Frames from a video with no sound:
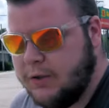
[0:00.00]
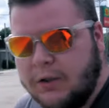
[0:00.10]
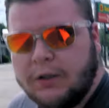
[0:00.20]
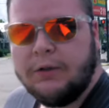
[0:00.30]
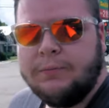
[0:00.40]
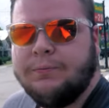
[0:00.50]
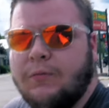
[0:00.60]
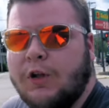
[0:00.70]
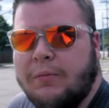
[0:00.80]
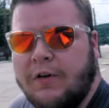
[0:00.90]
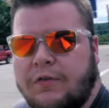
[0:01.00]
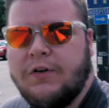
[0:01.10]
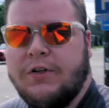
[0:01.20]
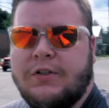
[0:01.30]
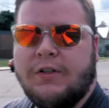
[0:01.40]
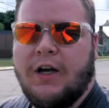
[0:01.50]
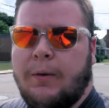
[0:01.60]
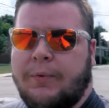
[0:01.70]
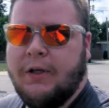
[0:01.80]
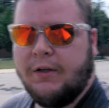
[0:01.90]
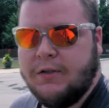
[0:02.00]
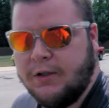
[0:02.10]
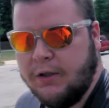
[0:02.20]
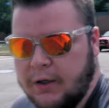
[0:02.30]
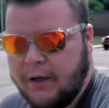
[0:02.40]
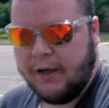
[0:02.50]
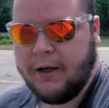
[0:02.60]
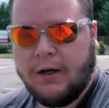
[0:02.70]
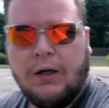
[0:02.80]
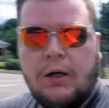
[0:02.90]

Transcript: so my first stop is here at